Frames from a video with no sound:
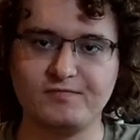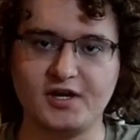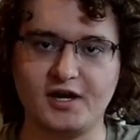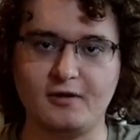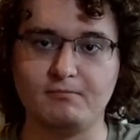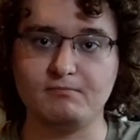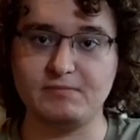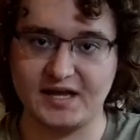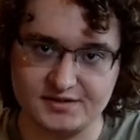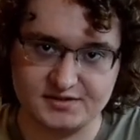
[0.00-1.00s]
um,
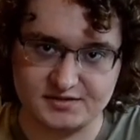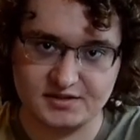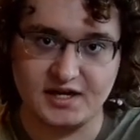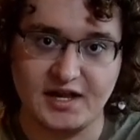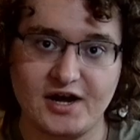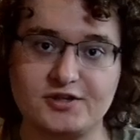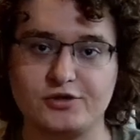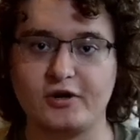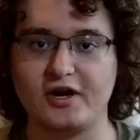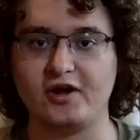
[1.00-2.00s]
because it I
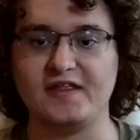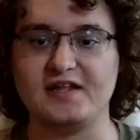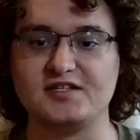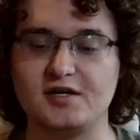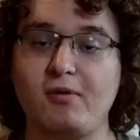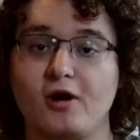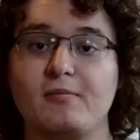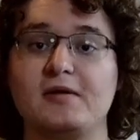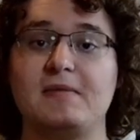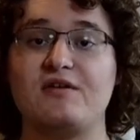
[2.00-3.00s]
also are, it's an
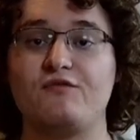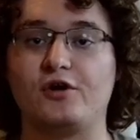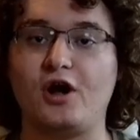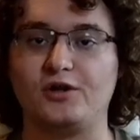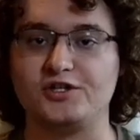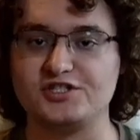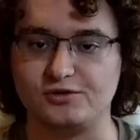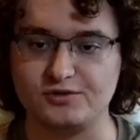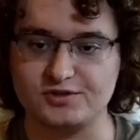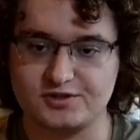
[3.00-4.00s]
apartment meant for college
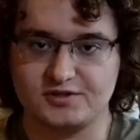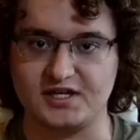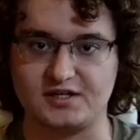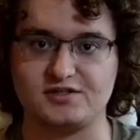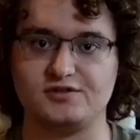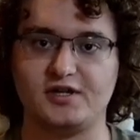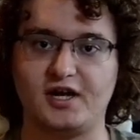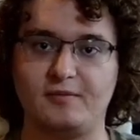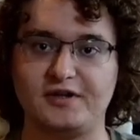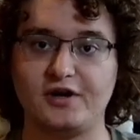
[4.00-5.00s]
students. It
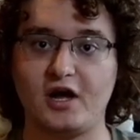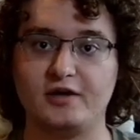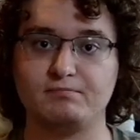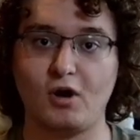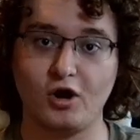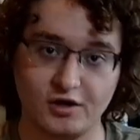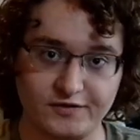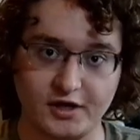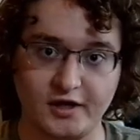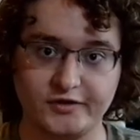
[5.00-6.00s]
um, they're not part of the
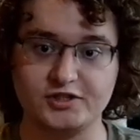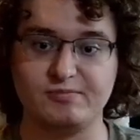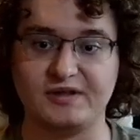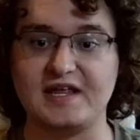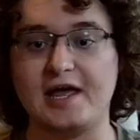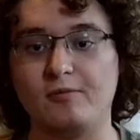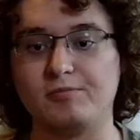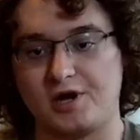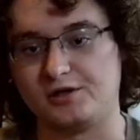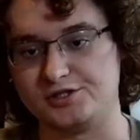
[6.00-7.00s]
college, but they help
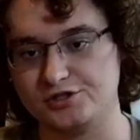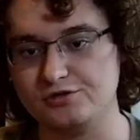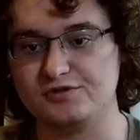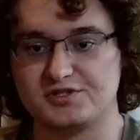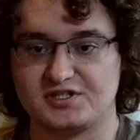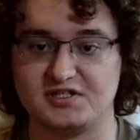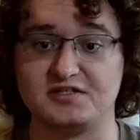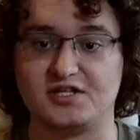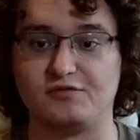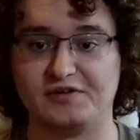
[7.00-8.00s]
college students since
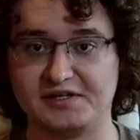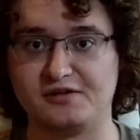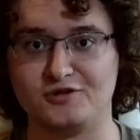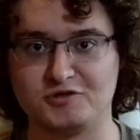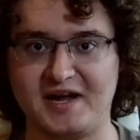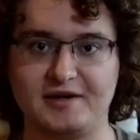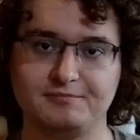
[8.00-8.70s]
they're really close by.